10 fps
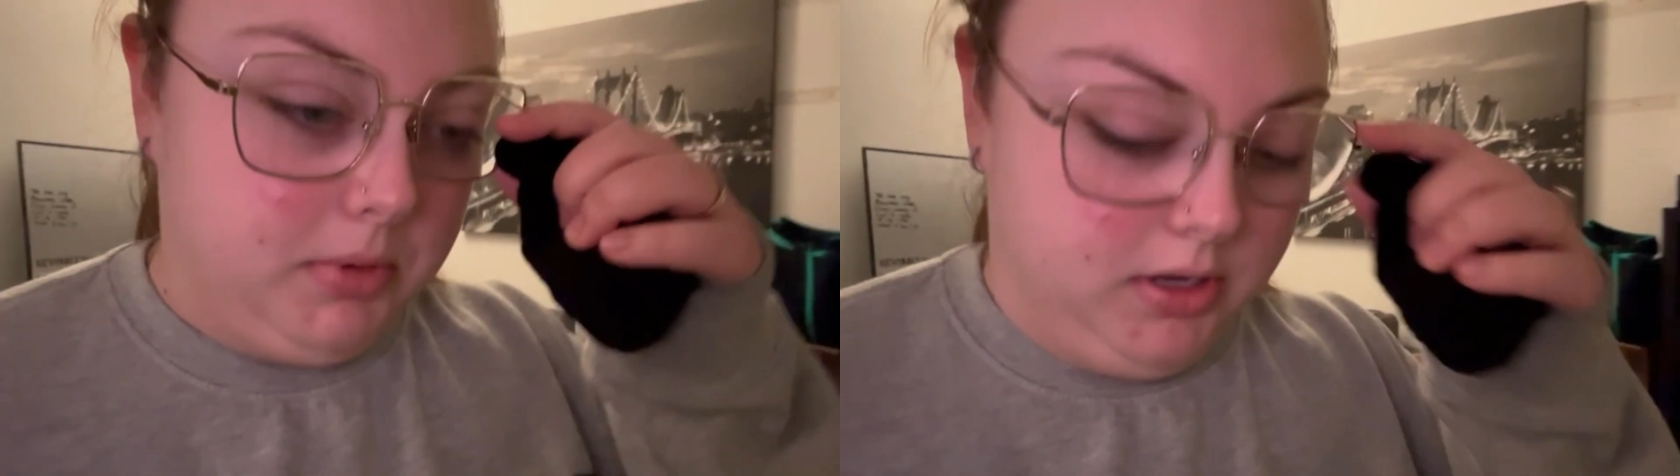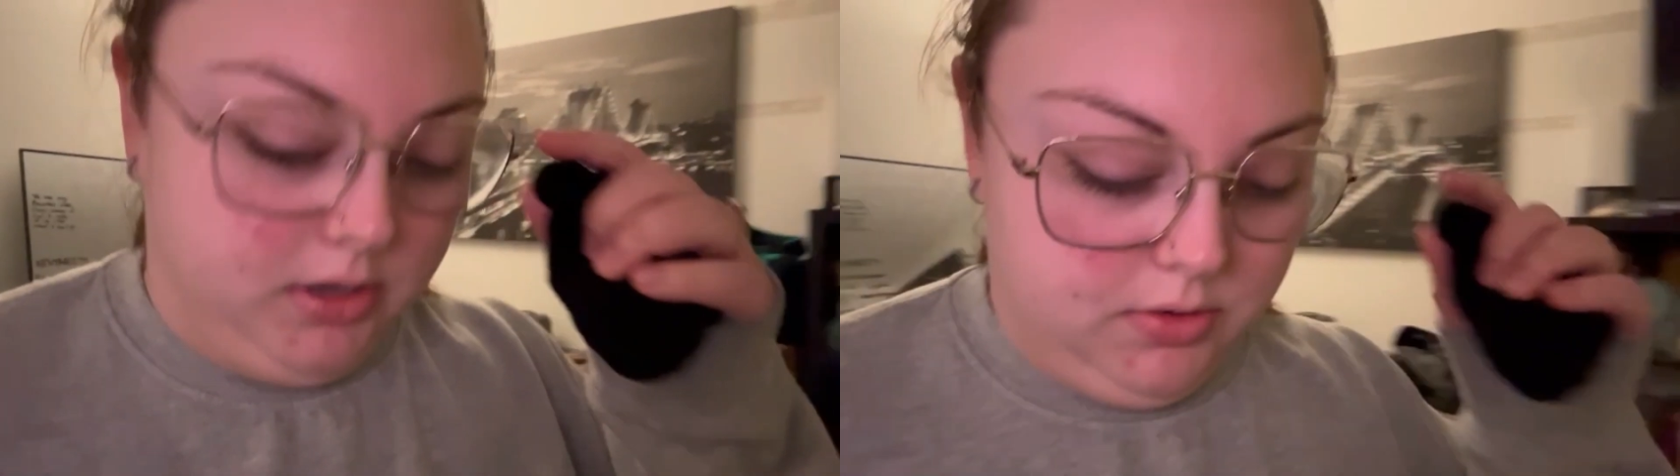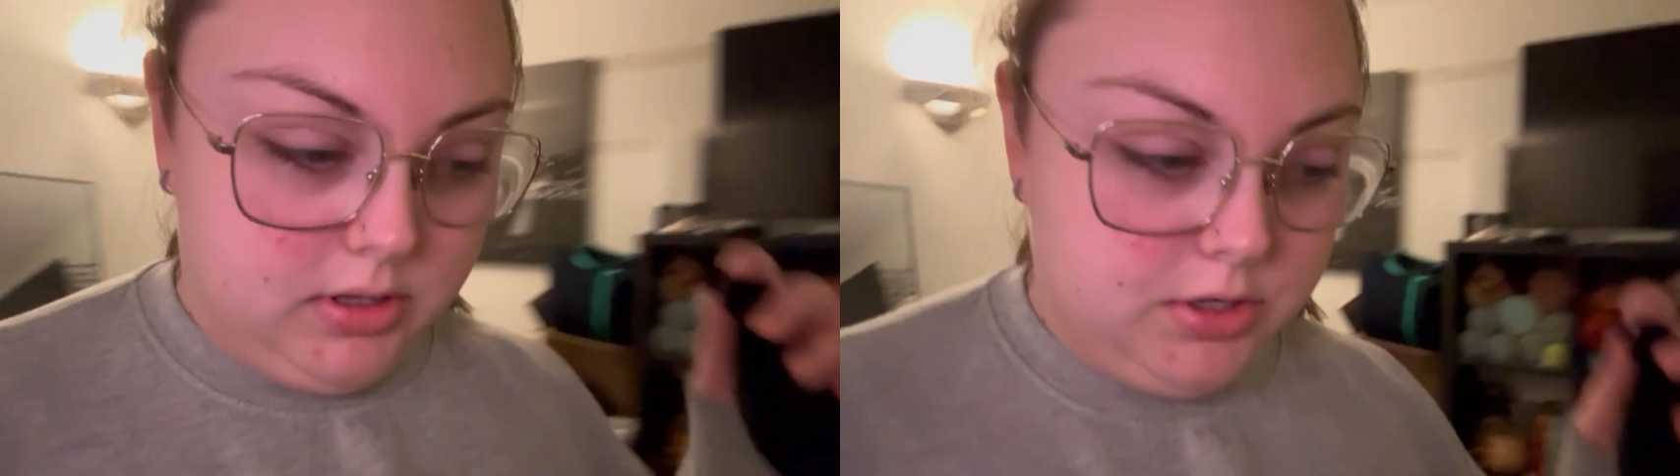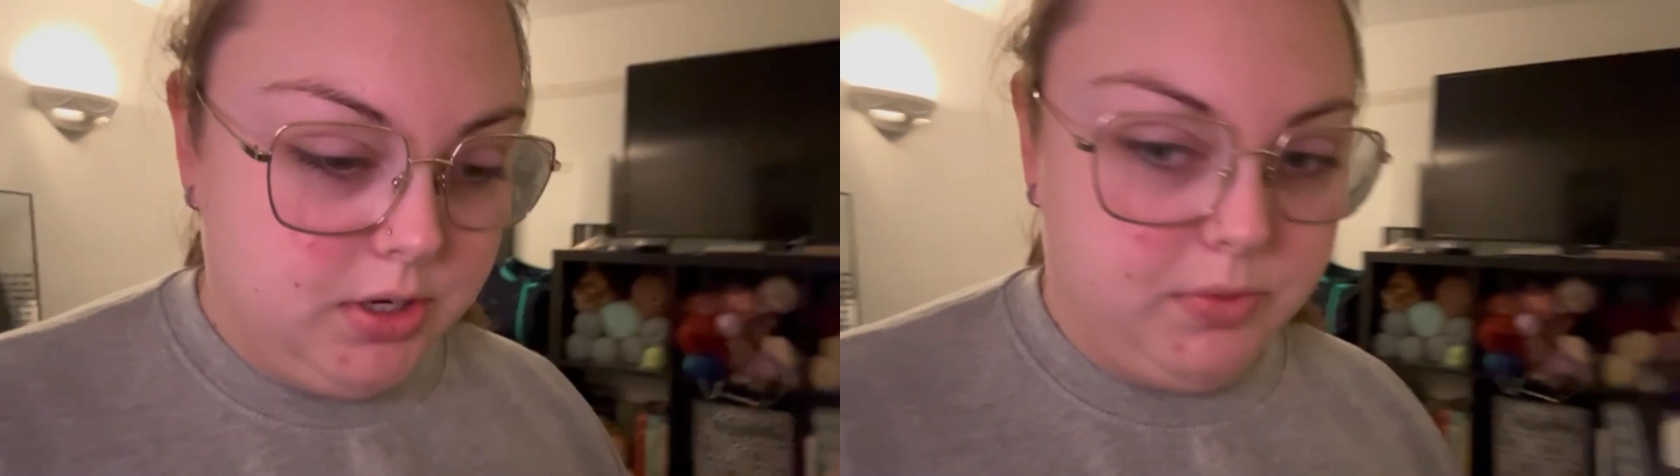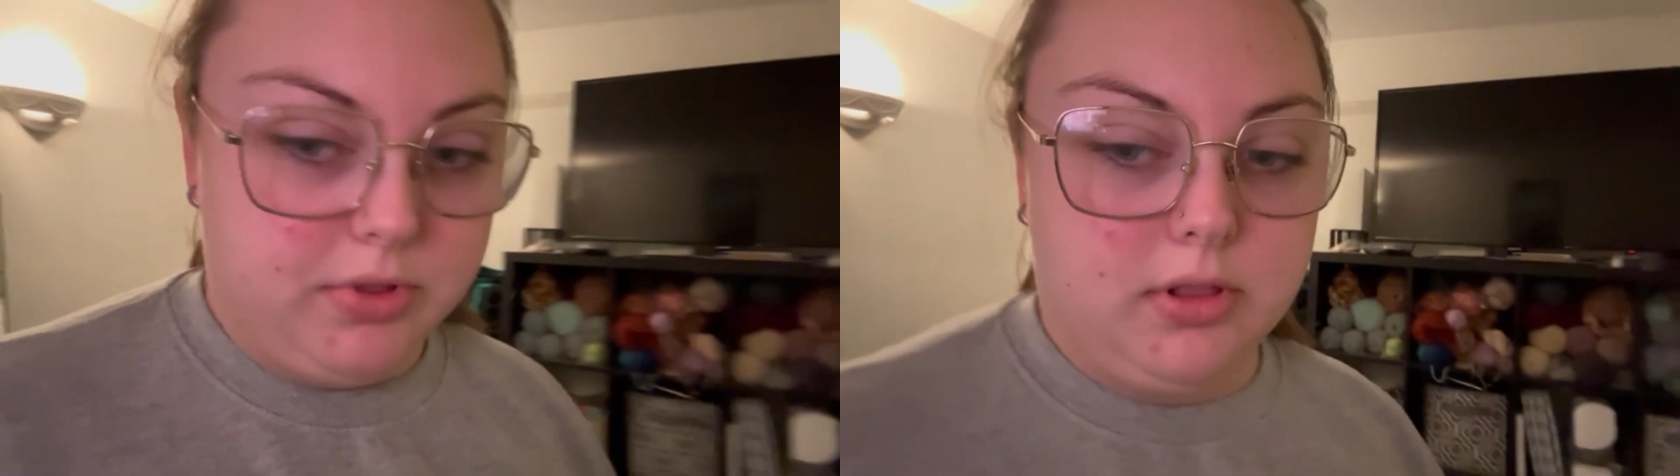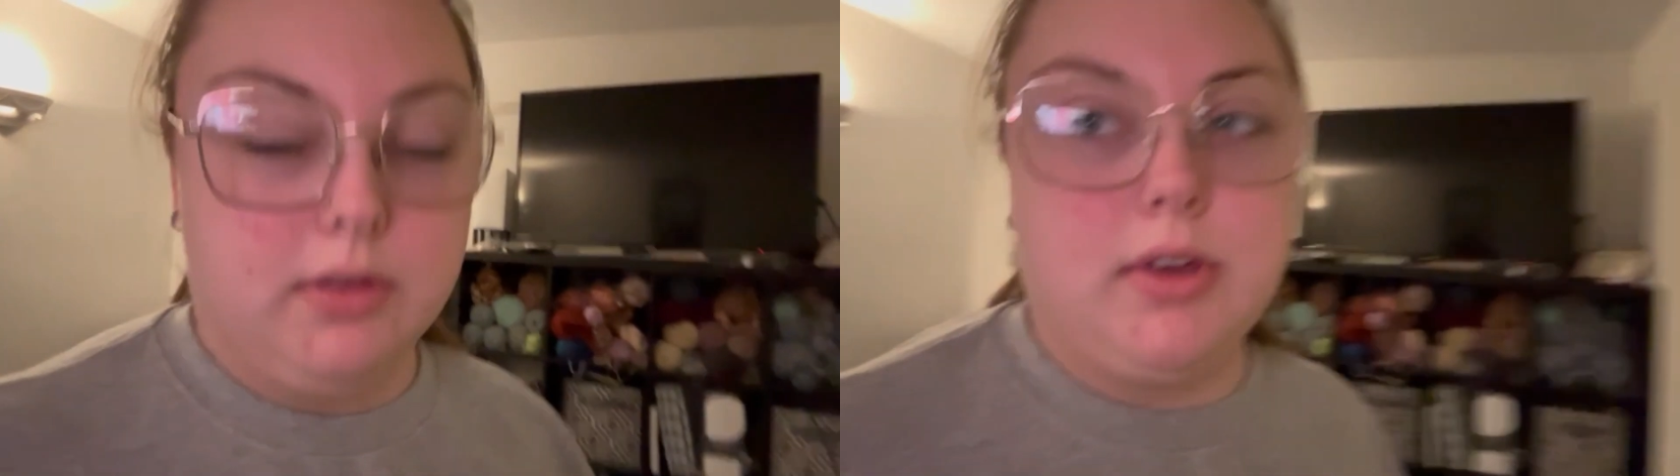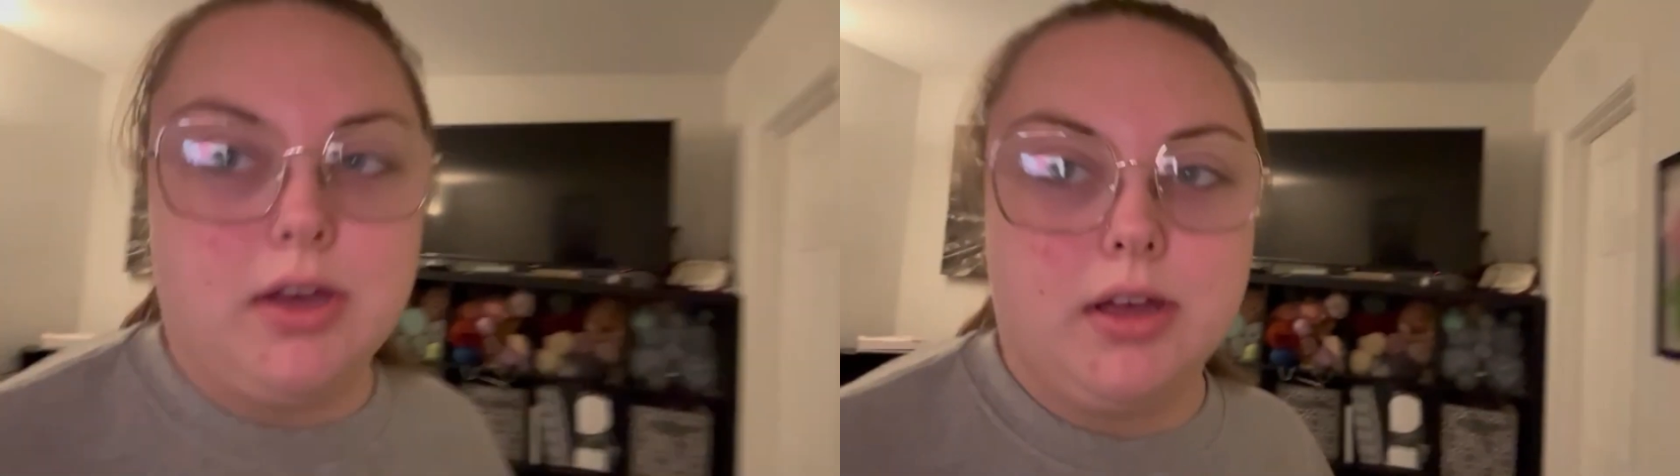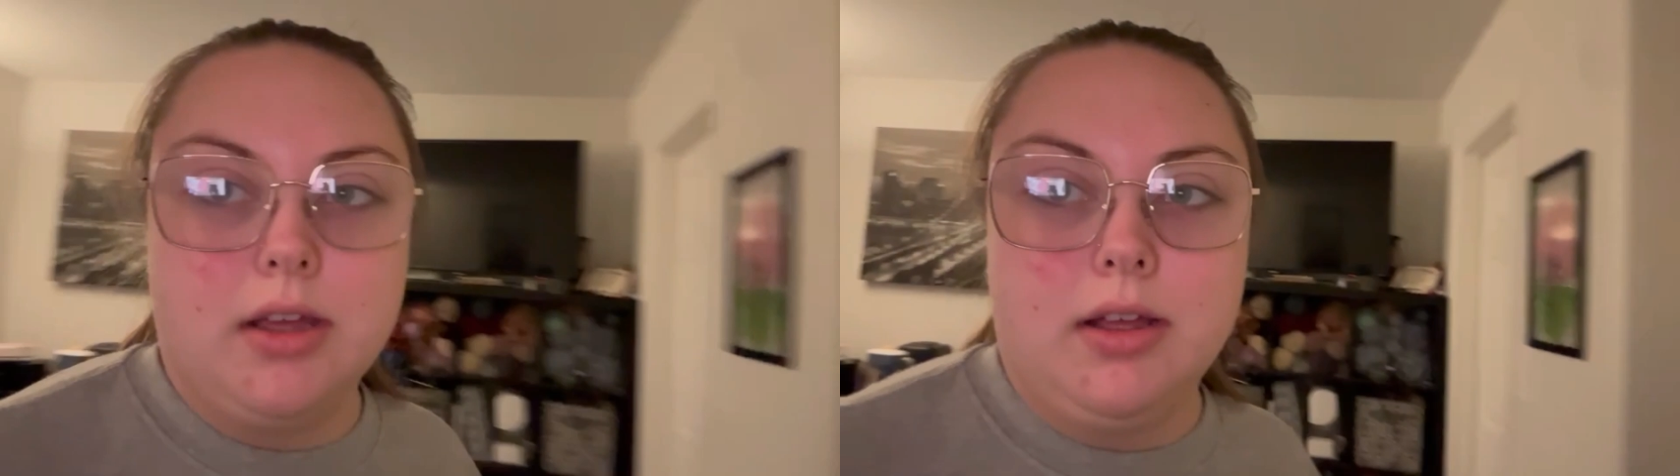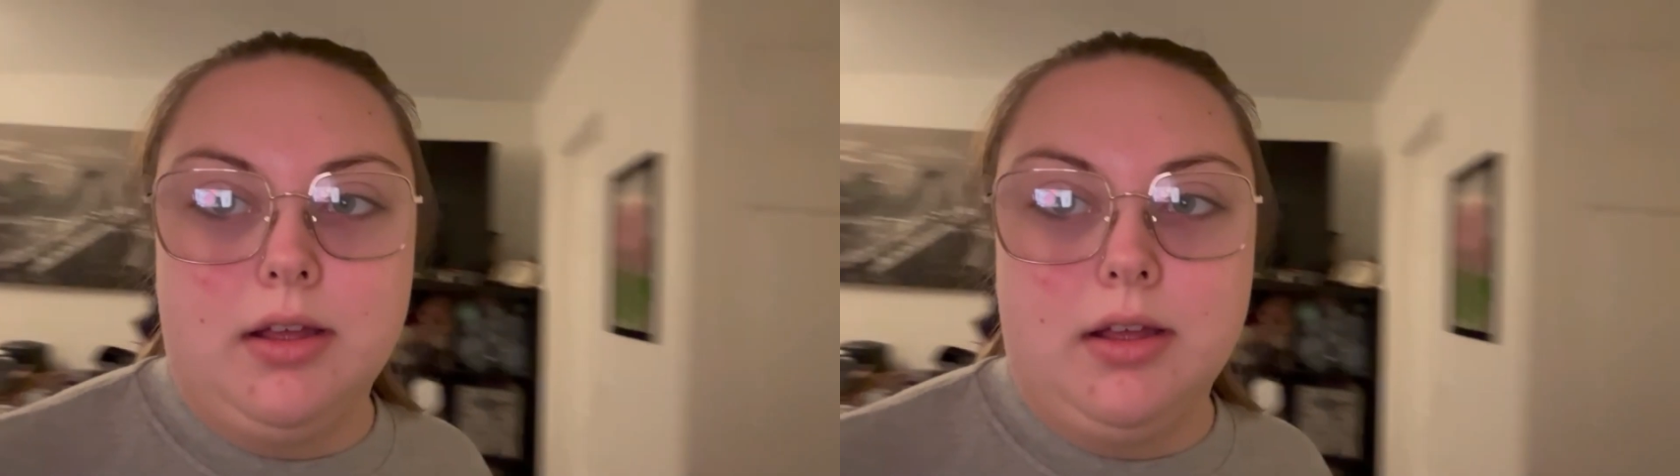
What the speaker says: gonna go to the gym with Olivia.